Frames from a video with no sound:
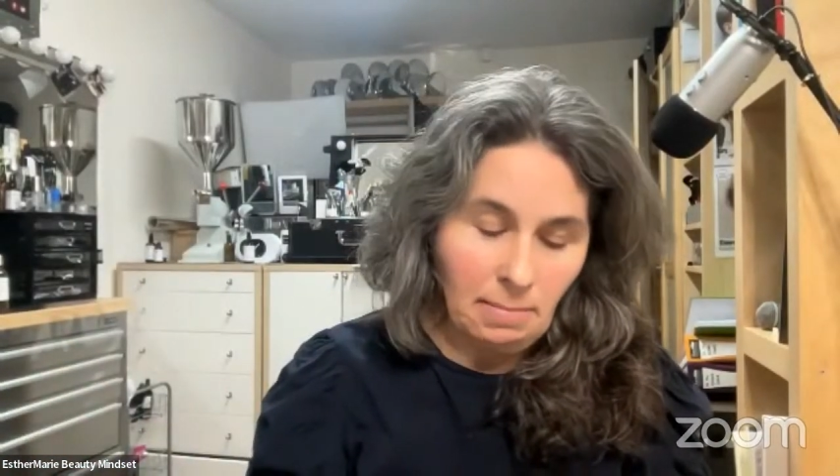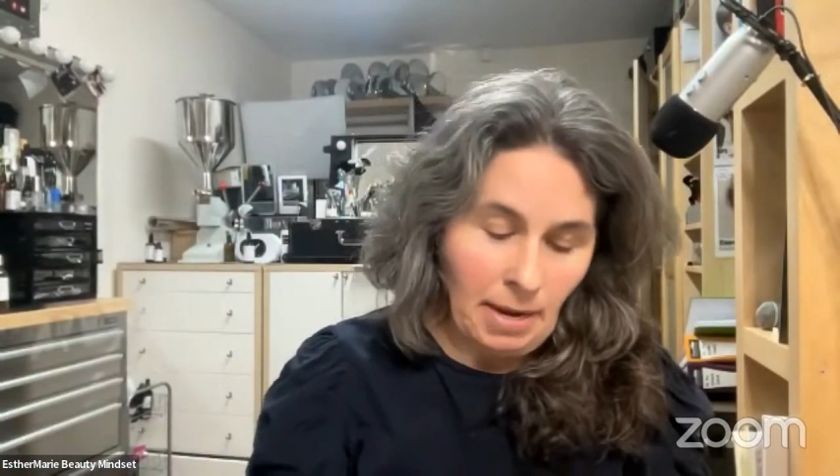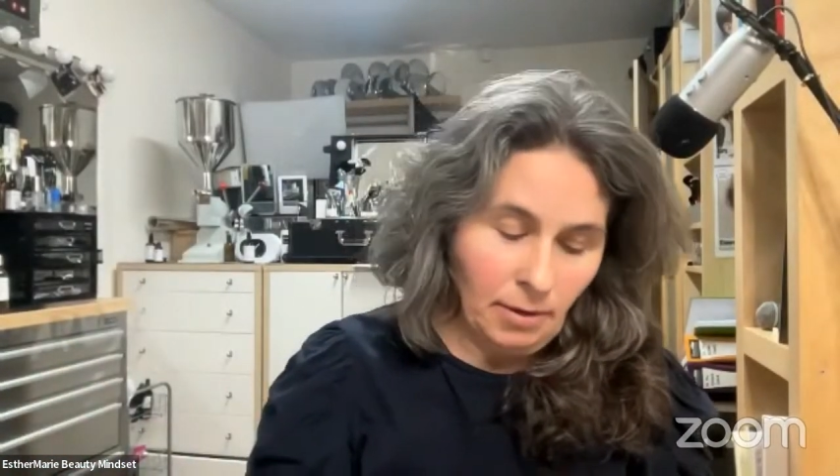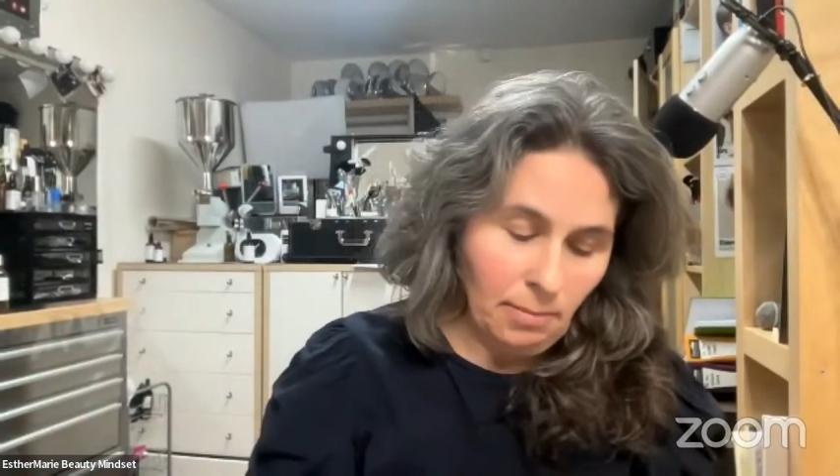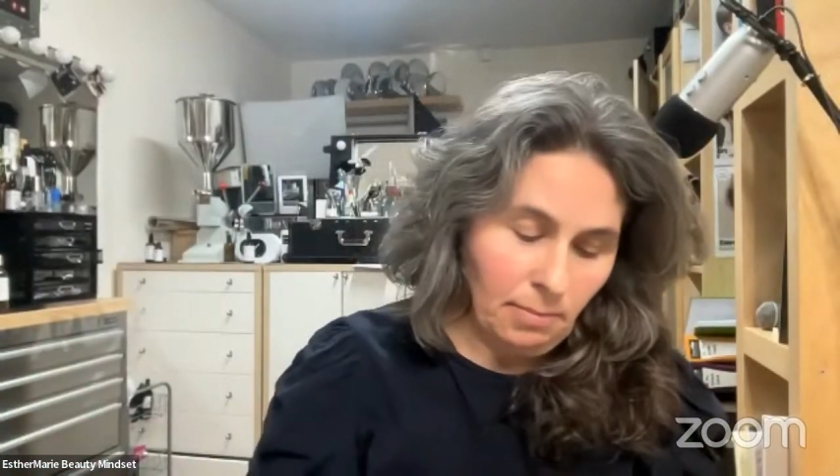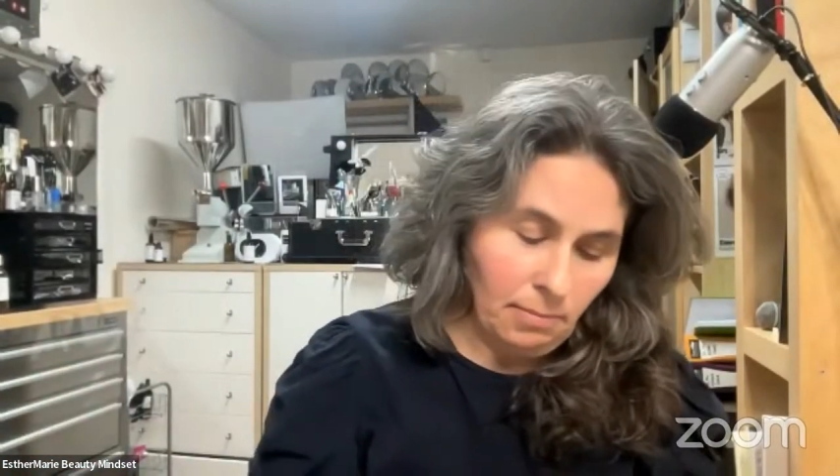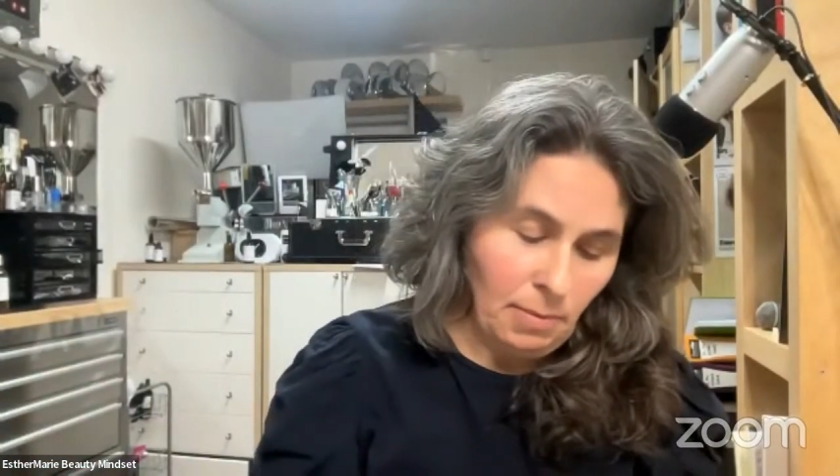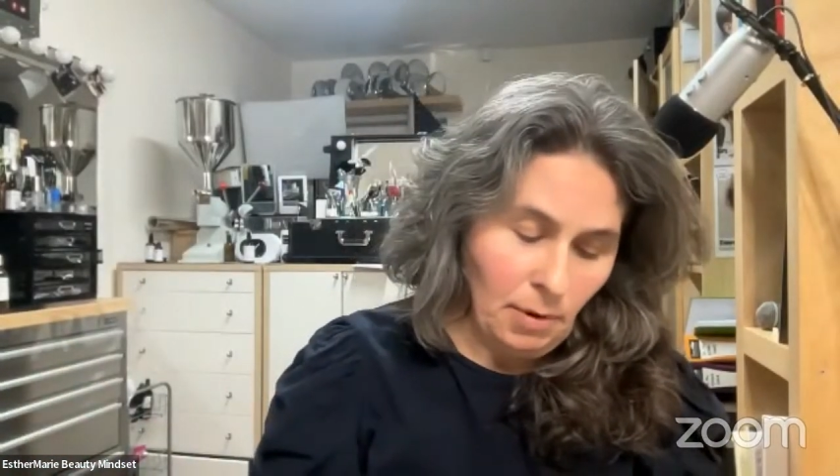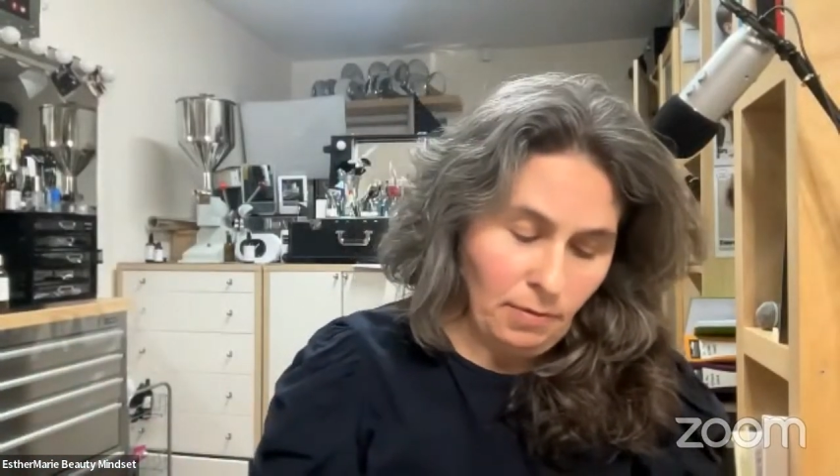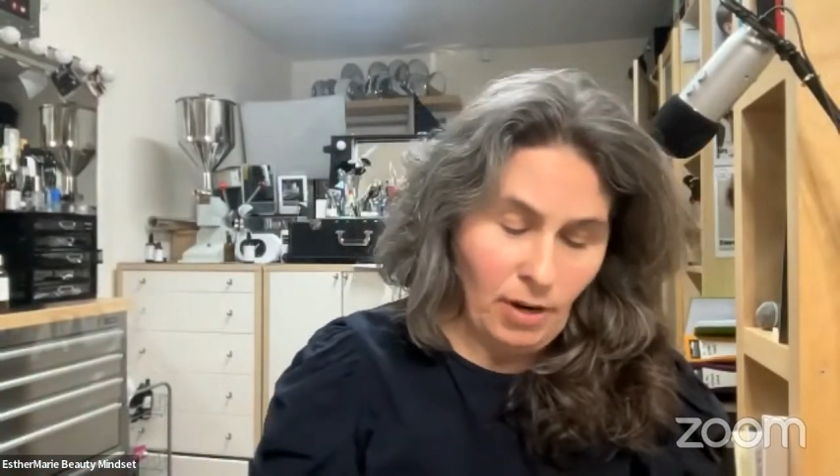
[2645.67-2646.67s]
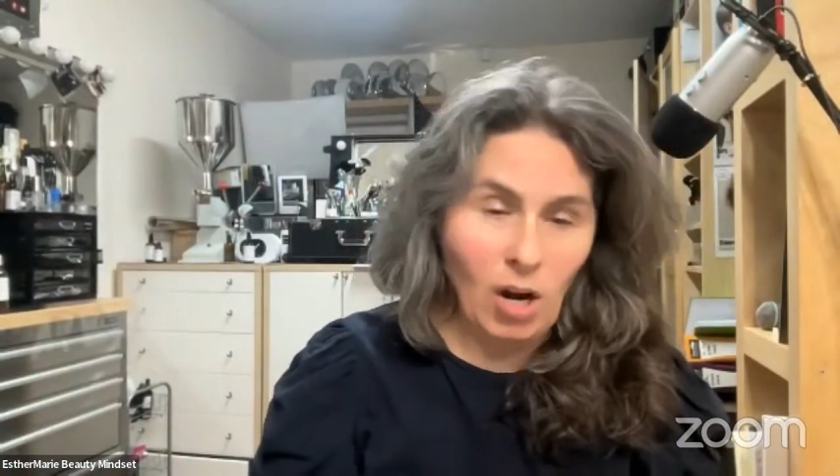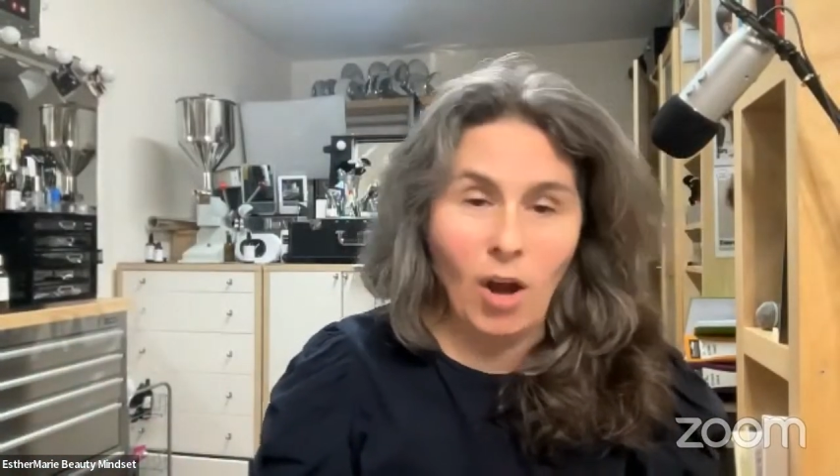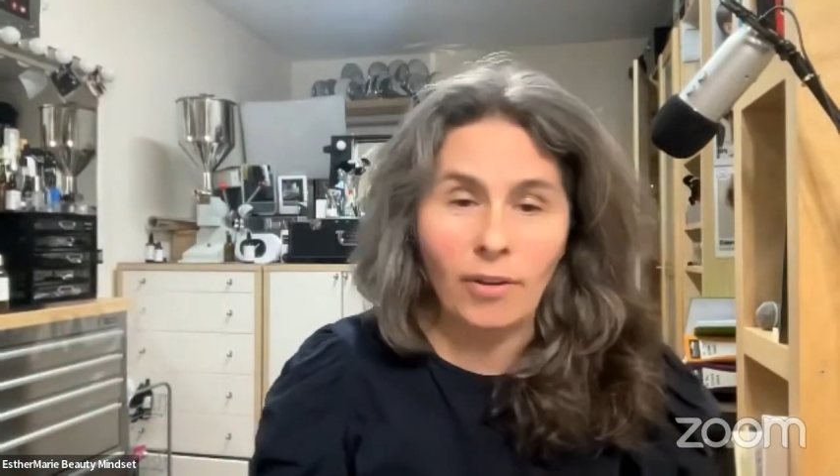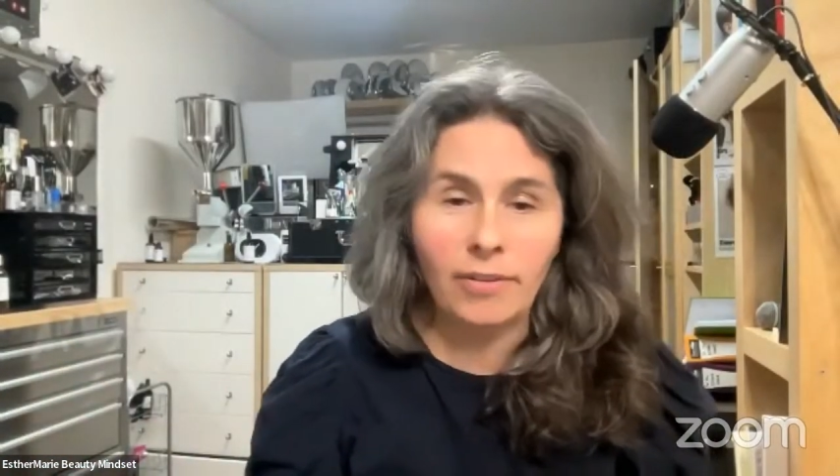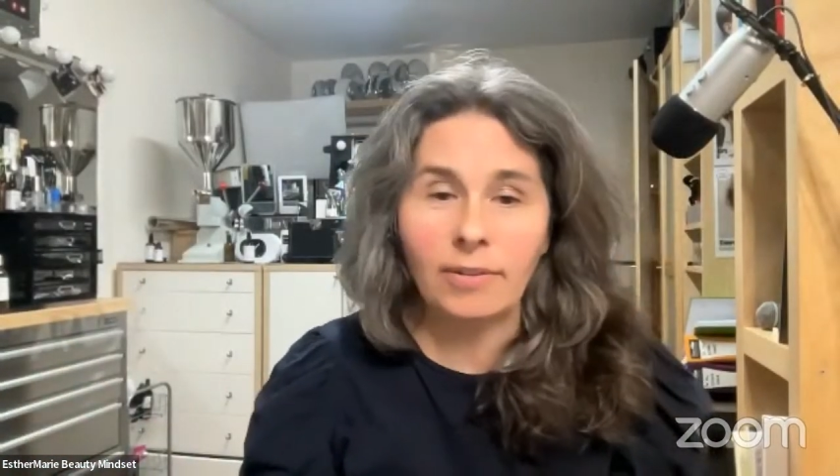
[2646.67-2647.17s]
Makeup Remover
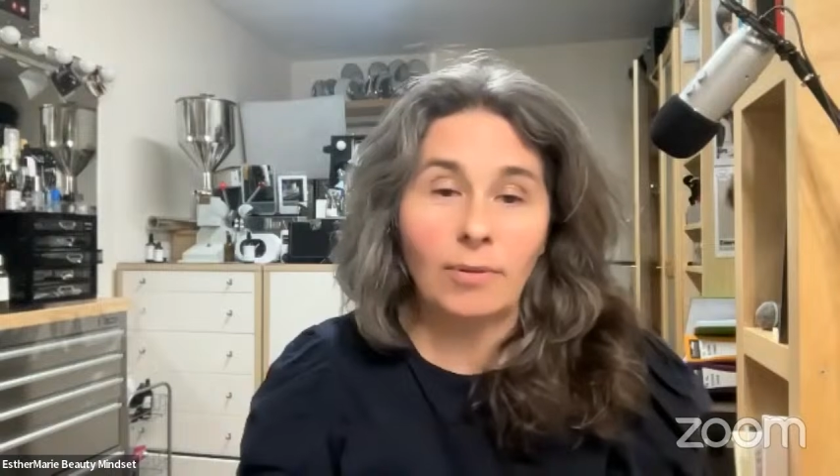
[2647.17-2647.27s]
Cloth,